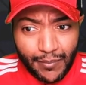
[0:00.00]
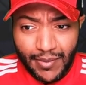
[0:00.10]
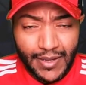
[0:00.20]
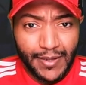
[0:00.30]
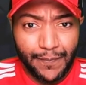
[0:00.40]

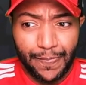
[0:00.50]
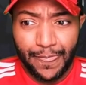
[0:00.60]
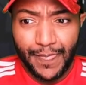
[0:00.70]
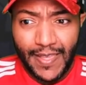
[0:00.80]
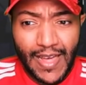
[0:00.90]
But
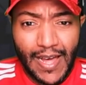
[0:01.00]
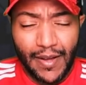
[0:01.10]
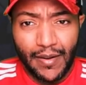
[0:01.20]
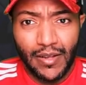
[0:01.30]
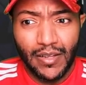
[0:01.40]
yeah,
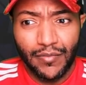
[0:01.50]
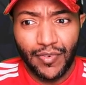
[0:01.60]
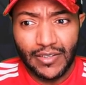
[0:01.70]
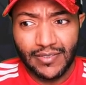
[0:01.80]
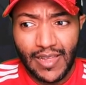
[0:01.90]
uh,
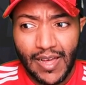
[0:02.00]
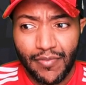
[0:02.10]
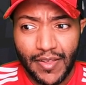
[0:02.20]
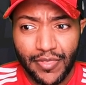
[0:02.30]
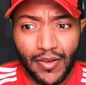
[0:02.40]
first
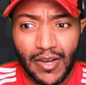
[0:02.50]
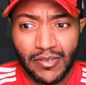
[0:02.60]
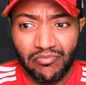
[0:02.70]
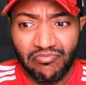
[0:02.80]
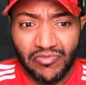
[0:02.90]
half I
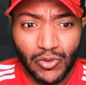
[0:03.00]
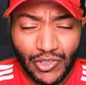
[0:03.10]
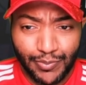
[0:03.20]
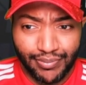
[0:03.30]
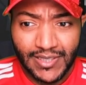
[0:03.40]
thought
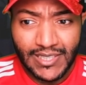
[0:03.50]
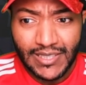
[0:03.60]
was pretty